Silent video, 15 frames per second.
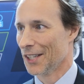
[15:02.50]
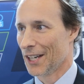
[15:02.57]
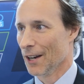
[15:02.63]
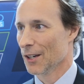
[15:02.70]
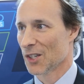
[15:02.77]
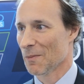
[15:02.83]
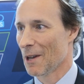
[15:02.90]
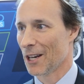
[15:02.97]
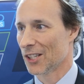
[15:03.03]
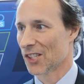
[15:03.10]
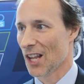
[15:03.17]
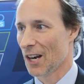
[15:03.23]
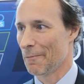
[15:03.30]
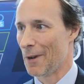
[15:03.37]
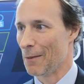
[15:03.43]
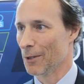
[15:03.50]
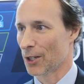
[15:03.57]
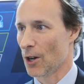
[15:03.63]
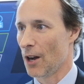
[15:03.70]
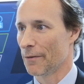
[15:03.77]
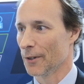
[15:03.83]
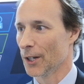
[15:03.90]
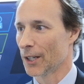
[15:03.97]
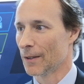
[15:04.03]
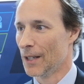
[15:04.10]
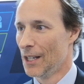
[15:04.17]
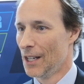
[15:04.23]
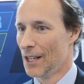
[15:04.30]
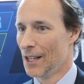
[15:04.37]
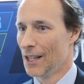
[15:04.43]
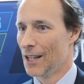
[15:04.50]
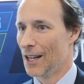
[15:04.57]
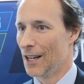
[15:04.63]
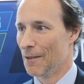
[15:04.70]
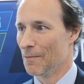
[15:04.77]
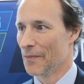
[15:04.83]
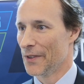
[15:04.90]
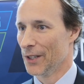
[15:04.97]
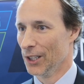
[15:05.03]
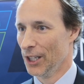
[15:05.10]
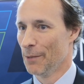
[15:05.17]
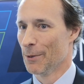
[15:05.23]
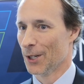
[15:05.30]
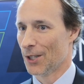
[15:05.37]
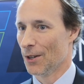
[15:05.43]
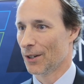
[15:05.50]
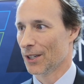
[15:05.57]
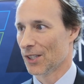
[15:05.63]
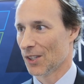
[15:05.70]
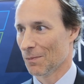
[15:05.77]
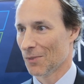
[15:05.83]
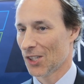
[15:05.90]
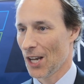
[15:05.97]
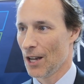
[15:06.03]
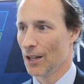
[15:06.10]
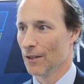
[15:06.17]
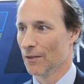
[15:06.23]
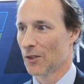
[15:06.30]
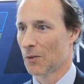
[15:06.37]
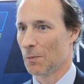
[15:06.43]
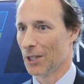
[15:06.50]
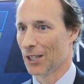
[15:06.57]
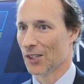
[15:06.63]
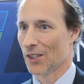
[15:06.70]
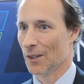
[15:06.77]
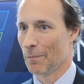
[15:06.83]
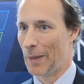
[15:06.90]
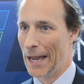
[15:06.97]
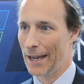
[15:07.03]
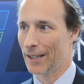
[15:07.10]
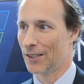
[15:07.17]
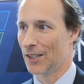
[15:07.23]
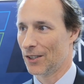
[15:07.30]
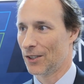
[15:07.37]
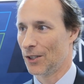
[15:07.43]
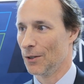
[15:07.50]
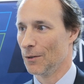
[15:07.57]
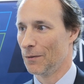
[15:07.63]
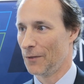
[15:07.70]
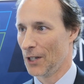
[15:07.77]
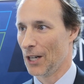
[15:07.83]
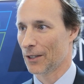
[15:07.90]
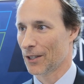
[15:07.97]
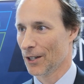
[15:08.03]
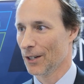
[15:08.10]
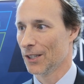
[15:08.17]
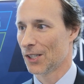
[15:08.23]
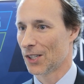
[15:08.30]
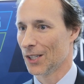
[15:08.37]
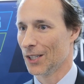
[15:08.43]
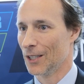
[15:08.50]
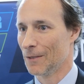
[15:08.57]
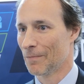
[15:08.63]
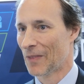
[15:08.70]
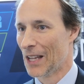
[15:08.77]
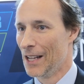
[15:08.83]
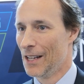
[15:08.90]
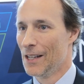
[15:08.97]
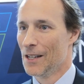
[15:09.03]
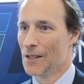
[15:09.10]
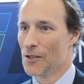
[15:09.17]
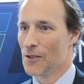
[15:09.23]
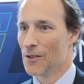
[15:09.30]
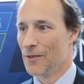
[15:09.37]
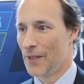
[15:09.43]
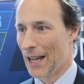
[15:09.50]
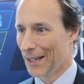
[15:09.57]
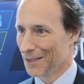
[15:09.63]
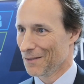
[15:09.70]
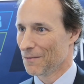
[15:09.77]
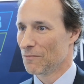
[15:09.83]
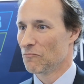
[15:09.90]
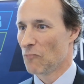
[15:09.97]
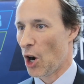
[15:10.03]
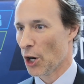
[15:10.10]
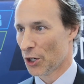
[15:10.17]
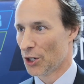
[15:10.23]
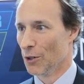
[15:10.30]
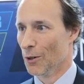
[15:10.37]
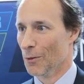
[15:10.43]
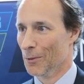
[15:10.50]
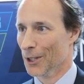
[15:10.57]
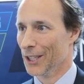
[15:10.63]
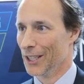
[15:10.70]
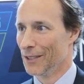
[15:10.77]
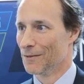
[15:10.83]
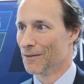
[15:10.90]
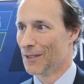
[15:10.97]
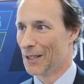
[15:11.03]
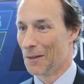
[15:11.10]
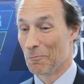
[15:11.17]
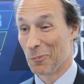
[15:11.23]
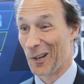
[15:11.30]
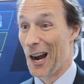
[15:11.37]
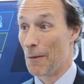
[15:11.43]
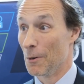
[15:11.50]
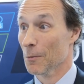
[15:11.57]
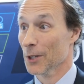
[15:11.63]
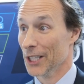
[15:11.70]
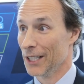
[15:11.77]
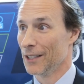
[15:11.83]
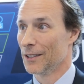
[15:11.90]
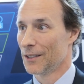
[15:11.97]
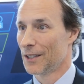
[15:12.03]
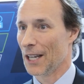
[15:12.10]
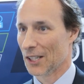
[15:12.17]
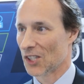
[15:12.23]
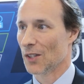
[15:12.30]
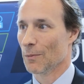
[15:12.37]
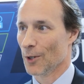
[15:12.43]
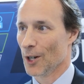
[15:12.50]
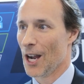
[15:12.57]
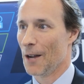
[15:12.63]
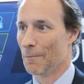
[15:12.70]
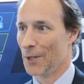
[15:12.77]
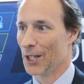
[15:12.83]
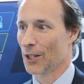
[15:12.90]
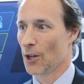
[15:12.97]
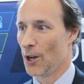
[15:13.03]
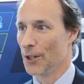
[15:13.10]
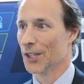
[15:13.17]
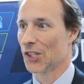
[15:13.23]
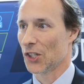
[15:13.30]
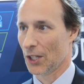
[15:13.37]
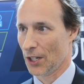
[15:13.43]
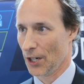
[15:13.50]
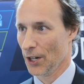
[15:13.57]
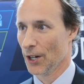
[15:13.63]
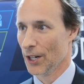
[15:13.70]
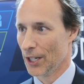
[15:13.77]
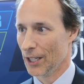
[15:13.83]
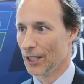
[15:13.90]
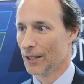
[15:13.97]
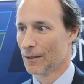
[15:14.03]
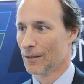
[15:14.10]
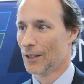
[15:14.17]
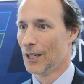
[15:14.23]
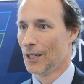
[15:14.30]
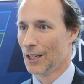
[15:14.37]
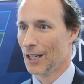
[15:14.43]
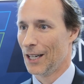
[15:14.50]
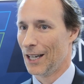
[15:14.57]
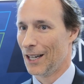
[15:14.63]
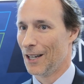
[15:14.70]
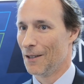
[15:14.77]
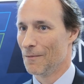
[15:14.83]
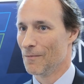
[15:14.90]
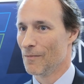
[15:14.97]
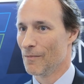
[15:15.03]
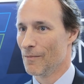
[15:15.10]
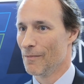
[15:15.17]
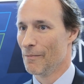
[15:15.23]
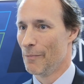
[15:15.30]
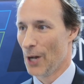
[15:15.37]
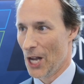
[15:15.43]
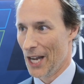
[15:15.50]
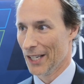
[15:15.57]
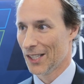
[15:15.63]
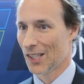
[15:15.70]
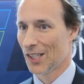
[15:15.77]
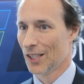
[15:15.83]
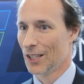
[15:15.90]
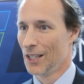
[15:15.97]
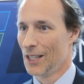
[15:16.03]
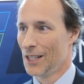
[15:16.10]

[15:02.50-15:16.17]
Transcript: cares about. It's not a public offering. The Libra tokens themselves, because they're pegged to fiat currency, that arguably and probably gets them around being called a security. But